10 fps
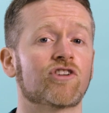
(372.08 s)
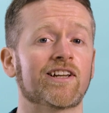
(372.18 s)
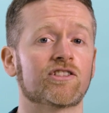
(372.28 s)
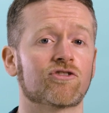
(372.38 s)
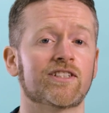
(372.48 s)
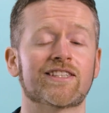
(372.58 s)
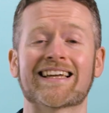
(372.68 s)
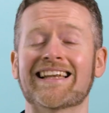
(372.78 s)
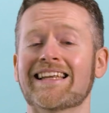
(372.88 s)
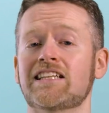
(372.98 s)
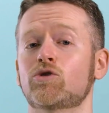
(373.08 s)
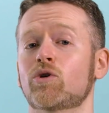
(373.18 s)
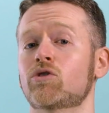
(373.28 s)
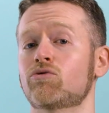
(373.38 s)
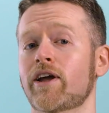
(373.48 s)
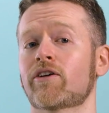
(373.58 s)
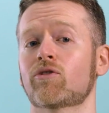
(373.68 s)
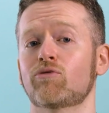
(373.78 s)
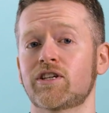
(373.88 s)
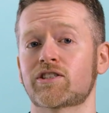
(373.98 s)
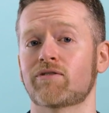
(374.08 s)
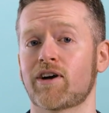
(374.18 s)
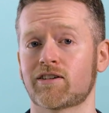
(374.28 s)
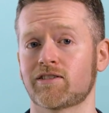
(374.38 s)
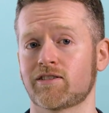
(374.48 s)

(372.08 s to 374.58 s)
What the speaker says: triglycerides can lead to a greater risk of heart